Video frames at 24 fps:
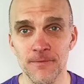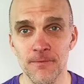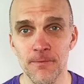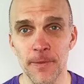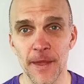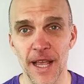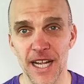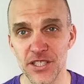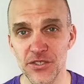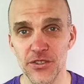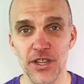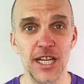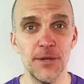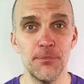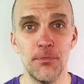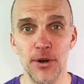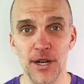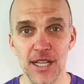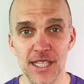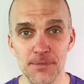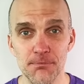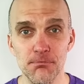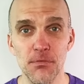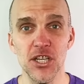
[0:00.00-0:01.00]
And so they put
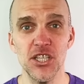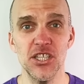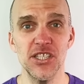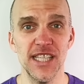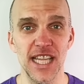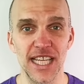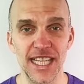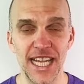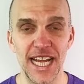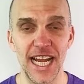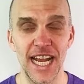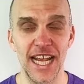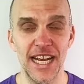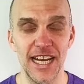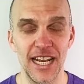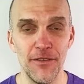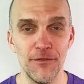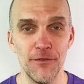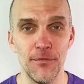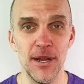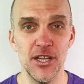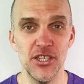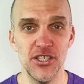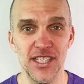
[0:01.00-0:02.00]
as much as they can,
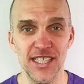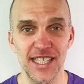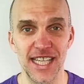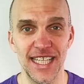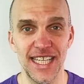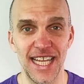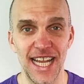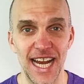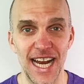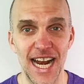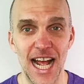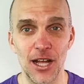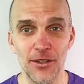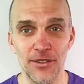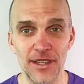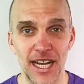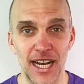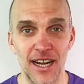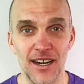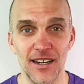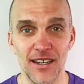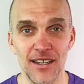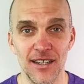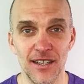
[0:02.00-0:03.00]
information as they can out
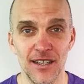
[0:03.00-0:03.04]
there.